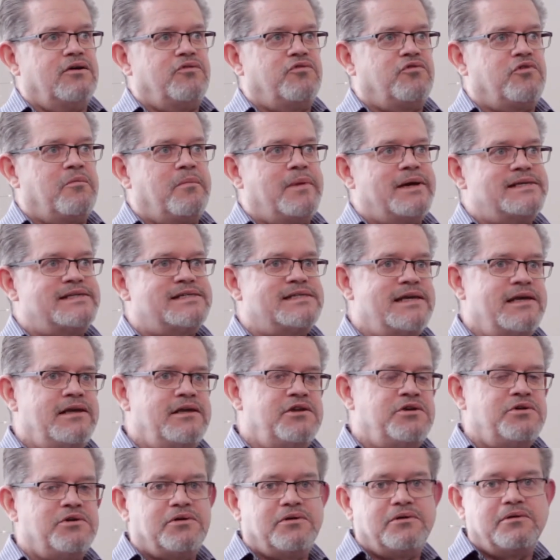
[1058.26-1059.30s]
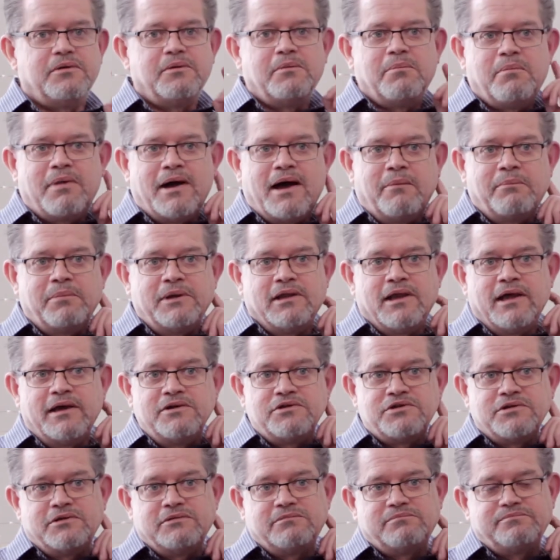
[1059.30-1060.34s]
For my senior
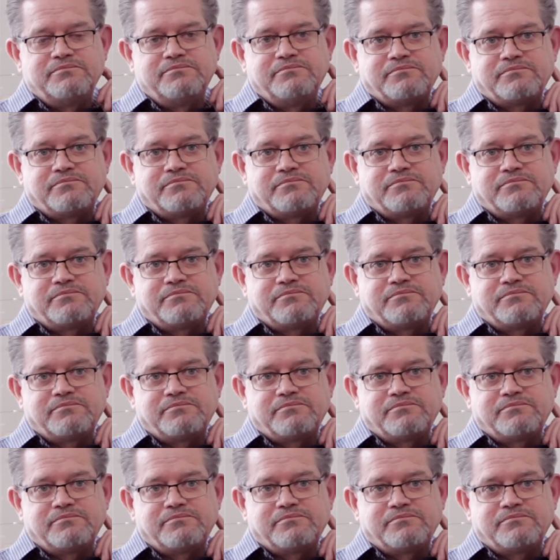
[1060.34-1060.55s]
population,